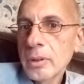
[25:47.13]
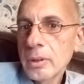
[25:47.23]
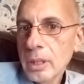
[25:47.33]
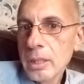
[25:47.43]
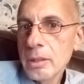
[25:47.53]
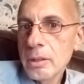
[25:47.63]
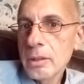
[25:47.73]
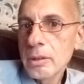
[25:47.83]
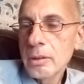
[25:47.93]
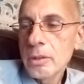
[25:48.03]
Okay?
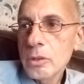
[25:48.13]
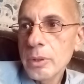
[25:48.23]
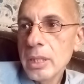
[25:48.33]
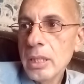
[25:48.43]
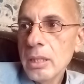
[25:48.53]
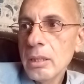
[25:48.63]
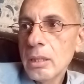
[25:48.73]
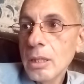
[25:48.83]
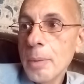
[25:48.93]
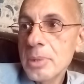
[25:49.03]
So he
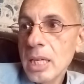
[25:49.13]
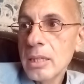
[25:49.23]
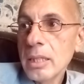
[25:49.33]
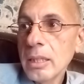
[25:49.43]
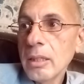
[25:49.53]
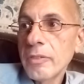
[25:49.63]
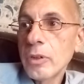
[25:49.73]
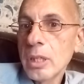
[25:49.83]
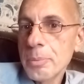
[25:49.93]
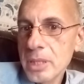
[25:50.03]
adopts that thinking
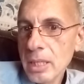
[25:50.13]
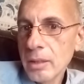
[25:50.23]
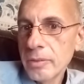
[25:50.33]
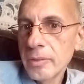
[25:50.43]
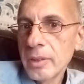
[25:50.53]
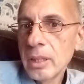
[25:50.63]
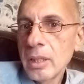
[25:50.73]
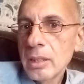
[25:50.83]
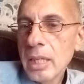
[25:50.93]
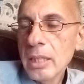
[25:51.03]
for himself.
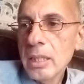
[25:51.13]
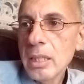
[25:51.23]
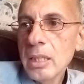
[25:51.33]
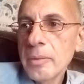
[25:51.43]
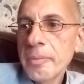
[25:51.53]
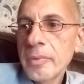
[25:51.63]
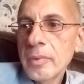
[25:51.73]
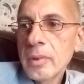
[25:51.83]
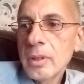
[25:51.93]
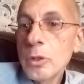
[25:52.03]
Then he
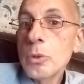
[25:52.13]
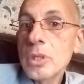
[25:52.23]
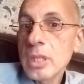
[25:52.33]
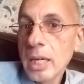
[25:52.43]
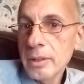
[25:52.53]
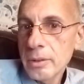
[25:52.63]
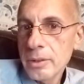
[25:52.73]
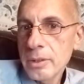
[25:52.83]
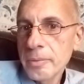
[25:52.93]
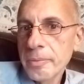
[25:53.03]
uses
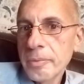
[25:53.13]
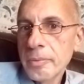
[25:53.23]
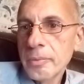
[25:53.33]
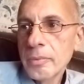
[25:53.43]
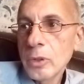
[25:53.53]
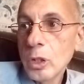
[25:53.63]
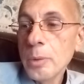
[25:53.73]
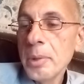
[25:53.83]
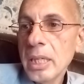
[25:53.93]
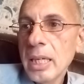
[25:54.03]
others to
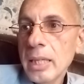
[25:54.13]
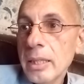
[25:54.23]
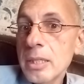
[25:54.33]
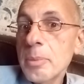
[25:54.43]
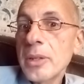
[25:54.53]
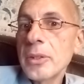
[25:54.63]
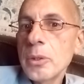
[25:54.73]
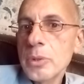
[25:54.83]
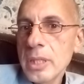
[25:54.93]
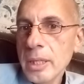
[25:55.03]
communicate that his mother
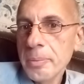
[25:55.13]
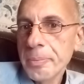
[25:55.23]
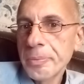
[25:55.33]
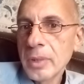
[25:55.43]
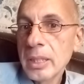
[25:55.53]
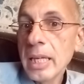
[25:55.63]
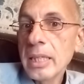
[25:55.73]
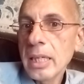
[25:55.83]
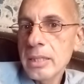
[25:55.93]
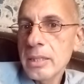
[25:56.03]
used him. Then
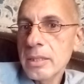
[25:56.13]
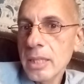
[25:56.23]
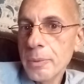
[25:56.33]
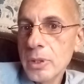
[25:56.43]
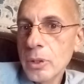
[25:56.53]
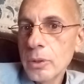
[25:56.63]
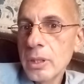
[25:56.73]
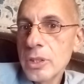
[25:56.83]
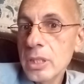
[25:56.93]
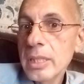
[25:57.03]
he gets his
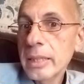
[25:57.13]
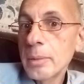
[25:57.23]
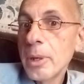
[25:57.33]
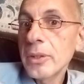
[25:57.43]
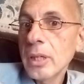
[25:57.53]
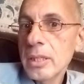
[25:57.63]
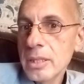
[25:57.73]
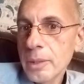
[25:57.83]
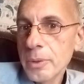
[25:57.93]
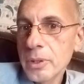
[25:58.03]
serotonin, just like the mother got
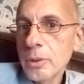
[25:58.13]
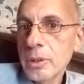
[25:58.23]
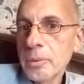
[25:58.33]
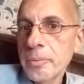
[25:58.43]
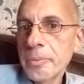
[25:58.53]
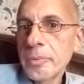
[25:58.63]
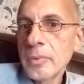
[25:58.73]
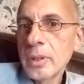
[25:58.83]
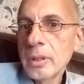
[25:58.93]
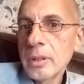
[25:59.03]
serotonin.
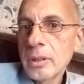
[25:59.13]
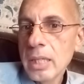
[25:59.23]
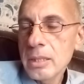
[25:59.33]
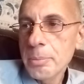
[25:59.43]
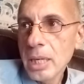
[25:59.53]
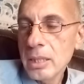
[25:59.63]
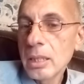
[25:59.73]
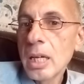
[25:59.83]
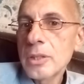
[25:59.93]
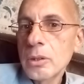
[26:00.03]
That's a
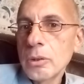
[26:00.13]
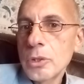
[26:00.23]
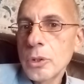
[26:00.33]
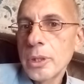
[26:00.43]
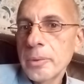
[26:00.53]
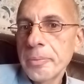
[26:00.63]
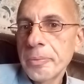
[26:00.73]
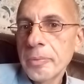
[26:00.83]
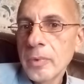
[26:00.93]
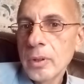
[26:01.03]
pathological joy.
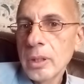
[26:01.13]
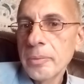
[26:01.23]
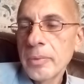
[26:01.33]
Right?